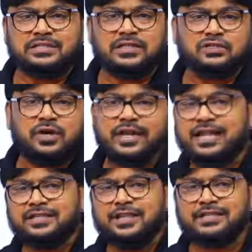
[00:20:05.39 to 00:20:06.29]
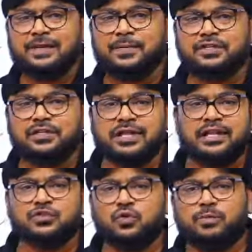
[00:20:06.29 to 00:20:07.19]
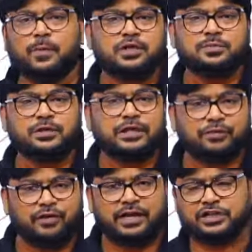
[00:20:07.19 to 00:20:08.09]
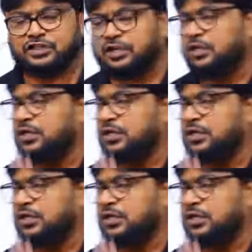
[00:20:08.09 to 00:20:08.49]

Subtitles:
test or any other examination, there is no possibility for correction.